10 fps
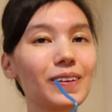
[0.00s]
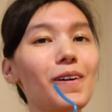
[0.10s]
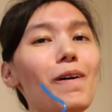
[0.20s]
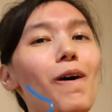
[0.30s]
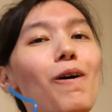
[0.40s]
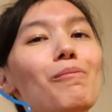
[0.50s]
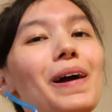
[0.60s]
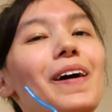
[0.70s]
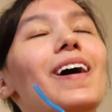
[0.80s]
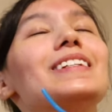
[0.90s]
Oh
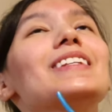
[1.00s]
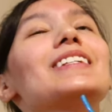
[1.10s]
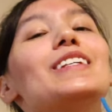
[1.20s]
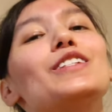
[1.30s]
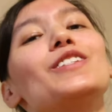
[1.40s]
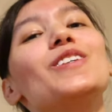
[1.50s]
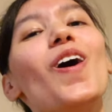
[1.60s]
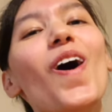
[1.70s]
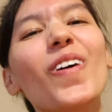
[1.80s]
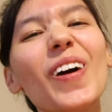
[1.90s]
my gosh, this is
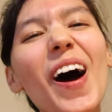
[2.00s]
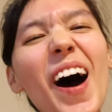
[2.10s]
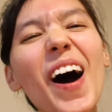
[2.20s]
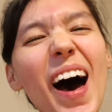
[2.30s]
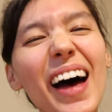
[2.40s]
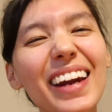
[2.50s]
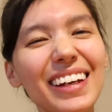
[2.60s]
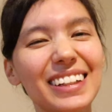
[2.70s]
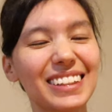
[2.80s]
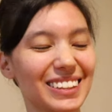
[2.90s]
so
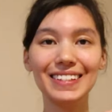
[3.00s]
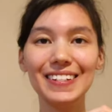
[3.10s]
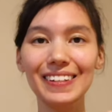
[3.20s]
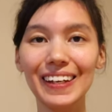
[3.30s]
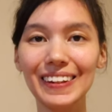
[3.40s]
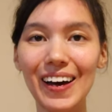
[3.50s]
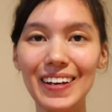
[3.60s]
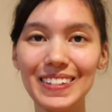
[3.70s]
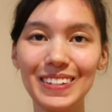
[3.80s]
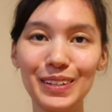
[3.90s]
good. Did you like the
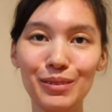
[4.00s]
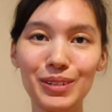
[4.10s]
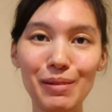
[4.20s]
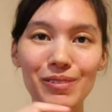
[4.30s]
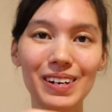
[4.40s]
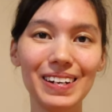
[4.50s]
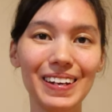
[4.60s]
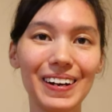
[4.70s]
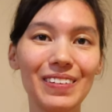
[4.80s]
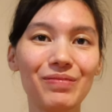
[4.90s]
ice cubes I put in
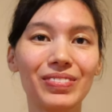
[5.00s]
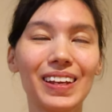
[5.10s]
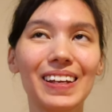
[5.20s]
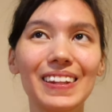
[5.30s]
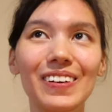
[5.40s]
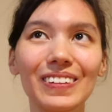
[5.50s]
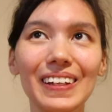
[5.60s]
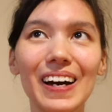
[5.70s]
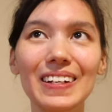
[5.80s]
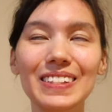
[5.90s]
here? The
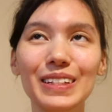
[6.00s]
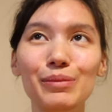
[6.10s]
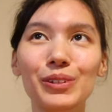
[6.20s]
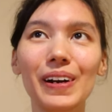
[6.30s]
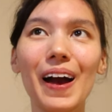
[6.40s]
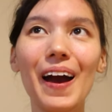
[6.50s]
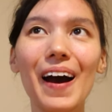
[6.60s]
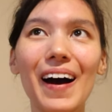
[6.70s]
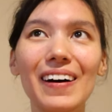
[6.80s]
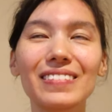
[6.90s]
only ice cube tray I
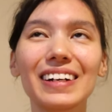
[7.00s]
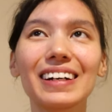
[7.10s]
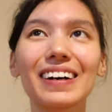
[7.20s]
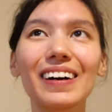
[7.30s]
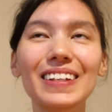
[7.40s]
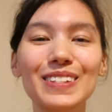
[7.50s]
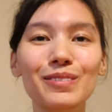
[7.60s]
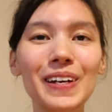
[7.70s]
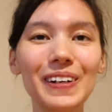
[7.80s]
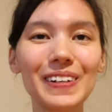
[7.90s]
have is
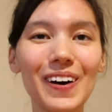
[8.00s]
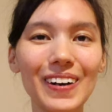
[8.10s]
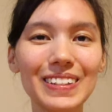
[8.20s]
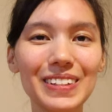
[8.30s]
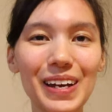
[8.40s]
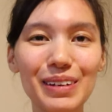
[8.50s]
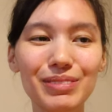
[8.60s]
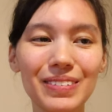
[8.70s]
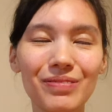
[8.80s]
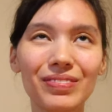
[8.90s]
wiener dog shaped.